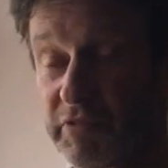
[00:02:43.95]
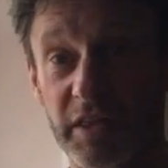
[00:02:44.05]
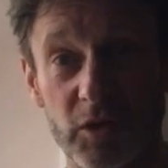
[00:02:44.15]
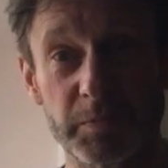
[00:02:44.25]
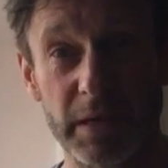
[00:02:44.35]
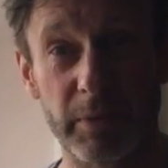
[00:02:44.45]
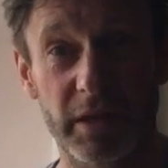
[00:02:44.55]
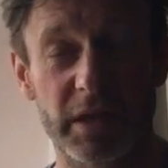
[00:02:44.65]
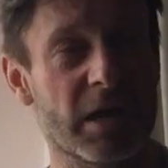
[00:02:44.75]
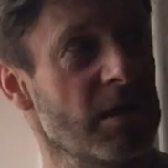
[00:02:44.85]
For those people
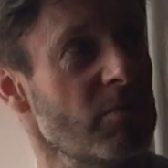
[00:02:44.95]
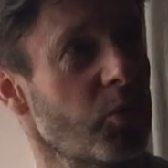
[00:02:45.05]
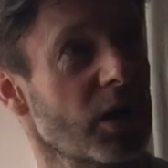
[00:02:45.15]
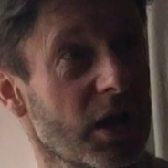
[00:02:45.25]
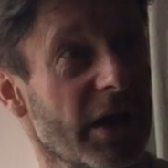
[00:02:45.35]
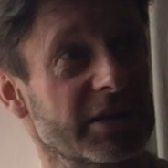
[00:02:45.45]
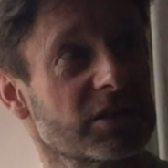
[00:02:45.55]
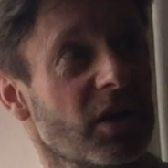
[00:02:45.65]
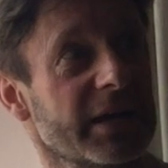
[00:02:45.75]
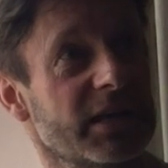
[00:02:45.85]
that would like
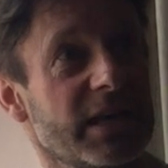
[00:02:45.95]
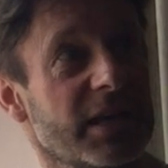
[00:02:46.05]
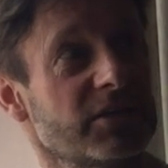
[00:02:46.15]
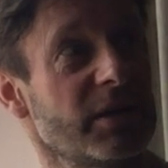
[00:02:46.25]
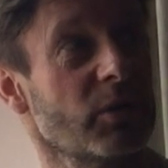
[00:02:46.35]
to like Chianti,